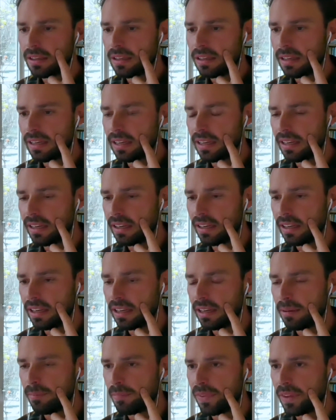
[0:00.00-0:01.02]

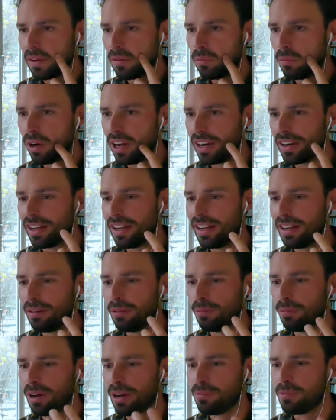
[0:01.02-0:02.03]
And one
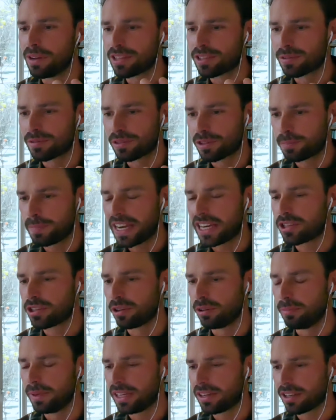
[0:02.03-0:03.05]
was
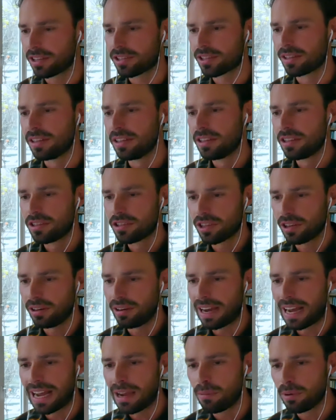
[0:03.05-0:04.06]
special because,
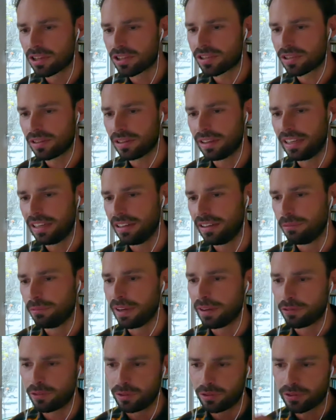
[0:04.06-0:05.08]

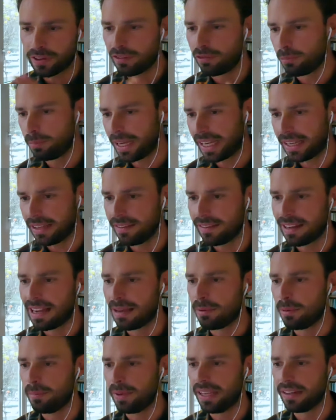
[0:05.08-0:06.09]
we have to travel back in
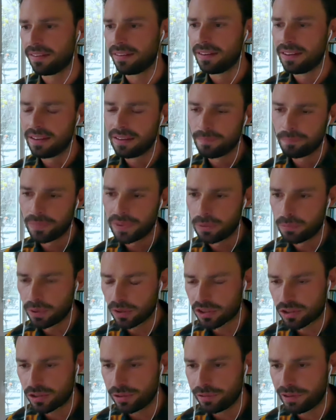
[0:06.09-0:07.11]
time a bit. It
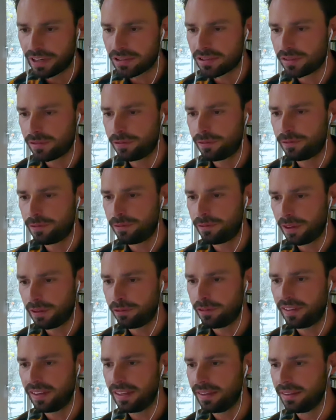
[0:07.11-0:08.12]
was
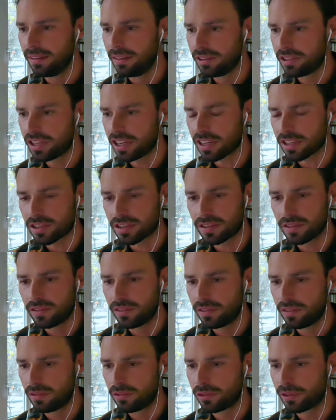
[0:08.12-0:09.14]
2015, just
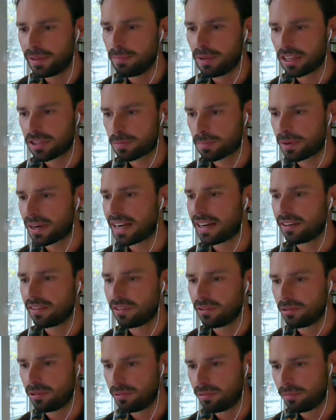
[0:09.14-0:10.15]
3 months prior
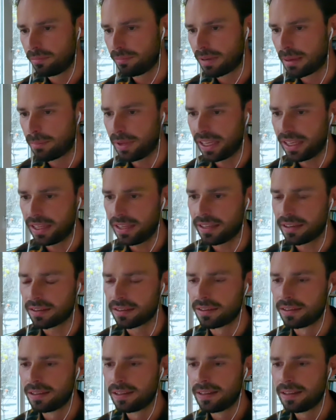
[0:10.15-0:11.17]
to my big
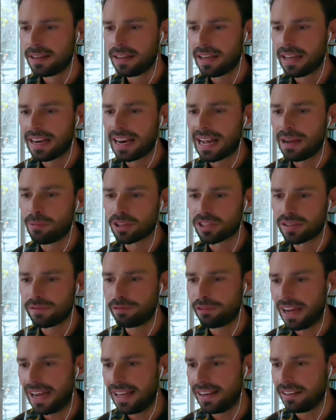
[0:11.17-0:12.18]
year. And I was
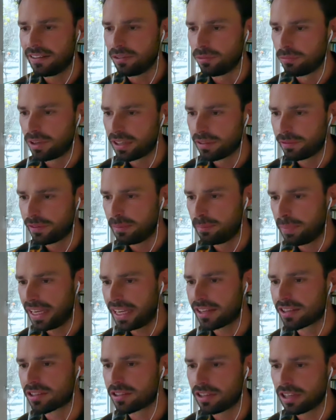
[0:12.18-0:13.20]
invited on one of the
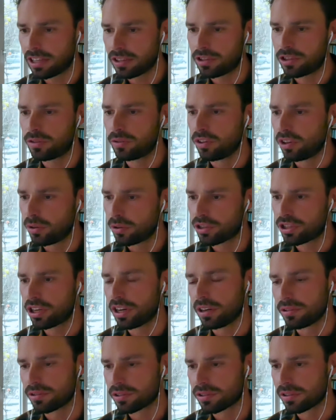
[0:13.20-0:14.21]
biggest Dutch talk
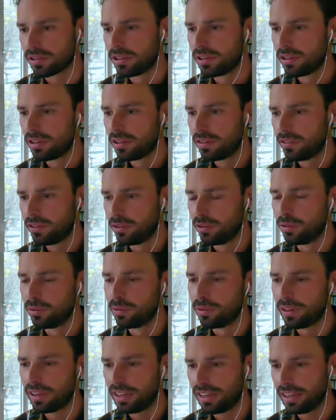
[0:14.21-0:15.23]
shows to